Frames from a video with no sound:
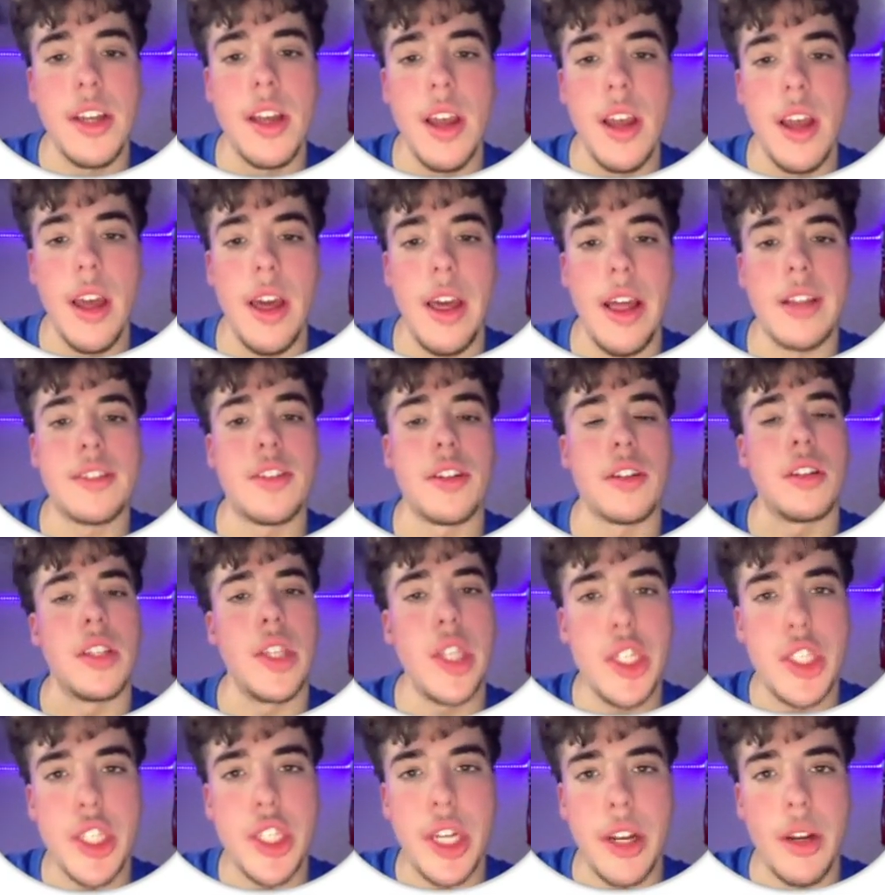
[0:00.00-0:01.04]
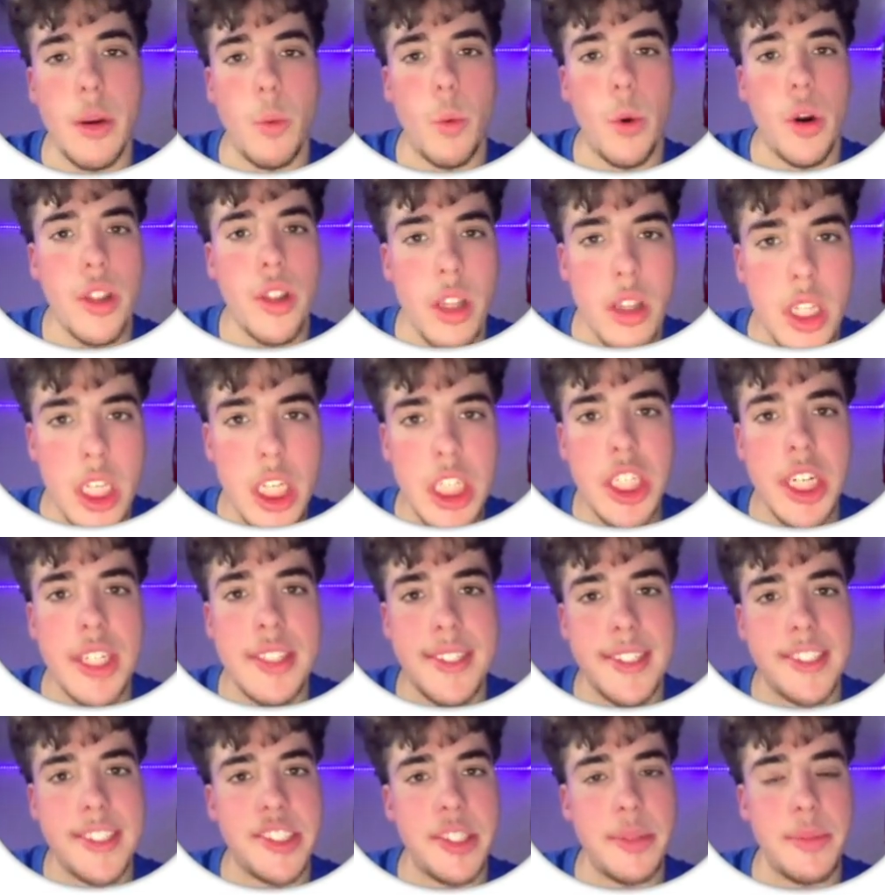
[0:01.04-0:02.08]
It's their lead gen. What are the lead gen
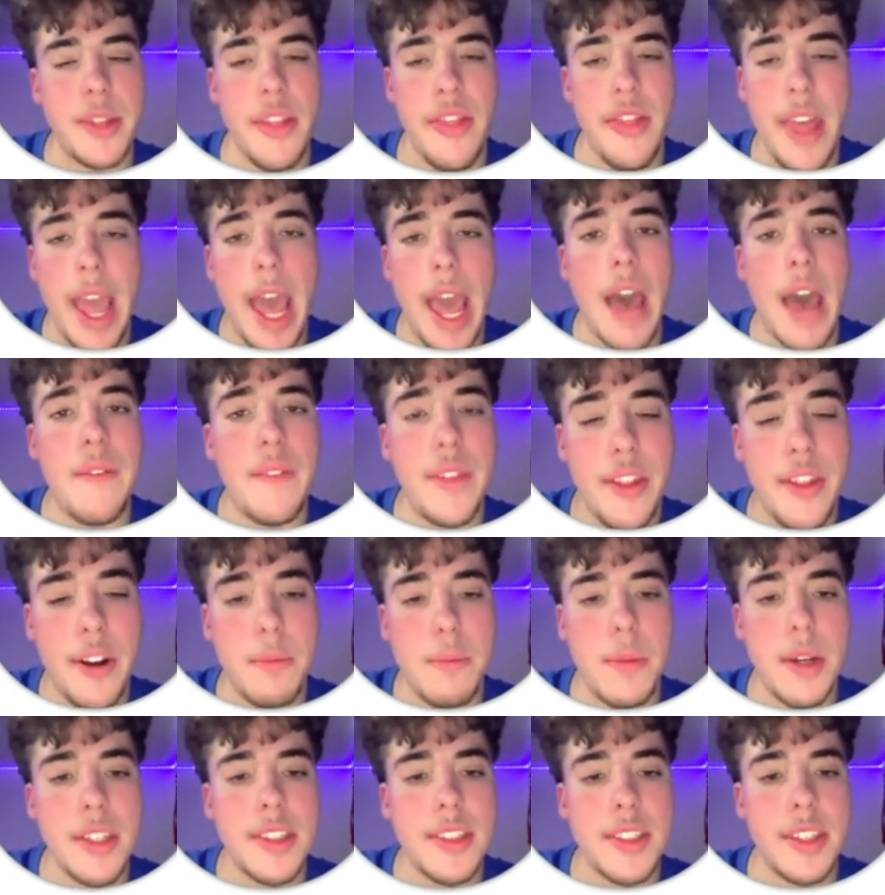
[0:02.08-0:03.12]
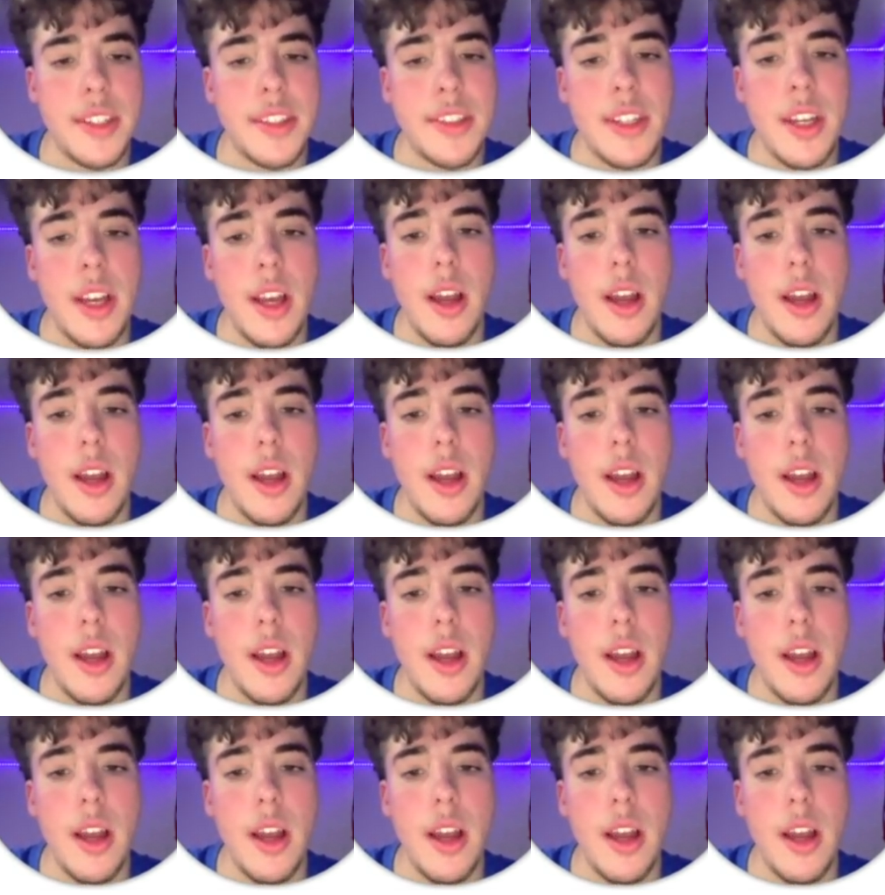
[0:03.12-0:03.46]
systems that they have in their business,